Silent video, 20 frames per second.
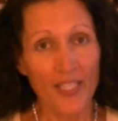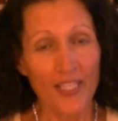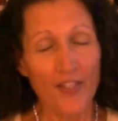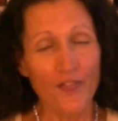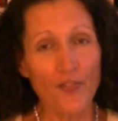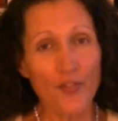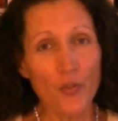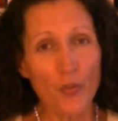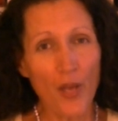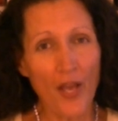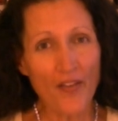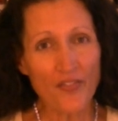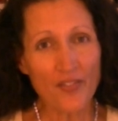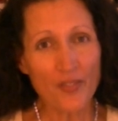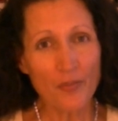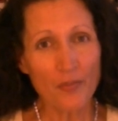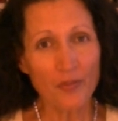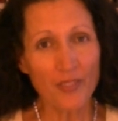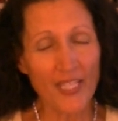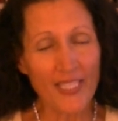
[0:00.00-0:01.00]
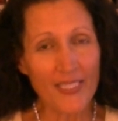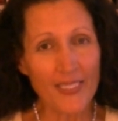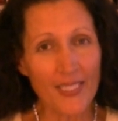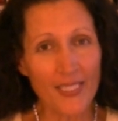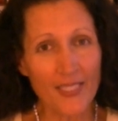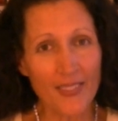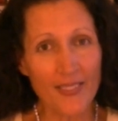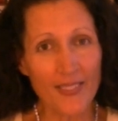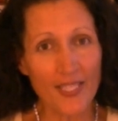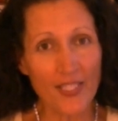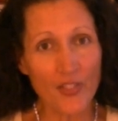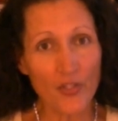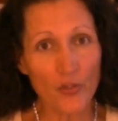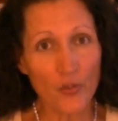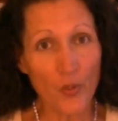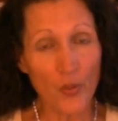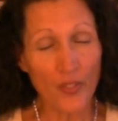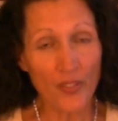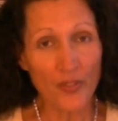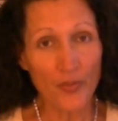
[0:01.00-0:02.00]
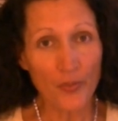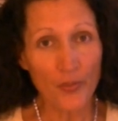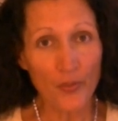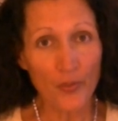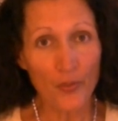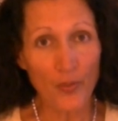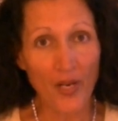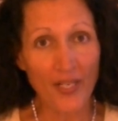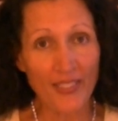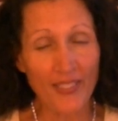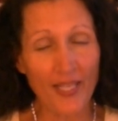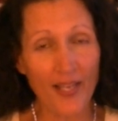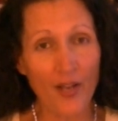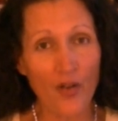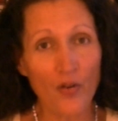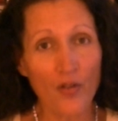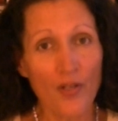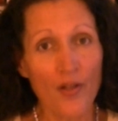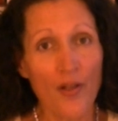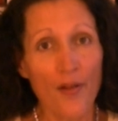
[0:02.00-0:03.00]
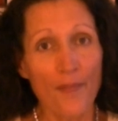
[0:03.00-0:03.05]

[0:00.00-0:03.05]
If you have some places that you're going through right now,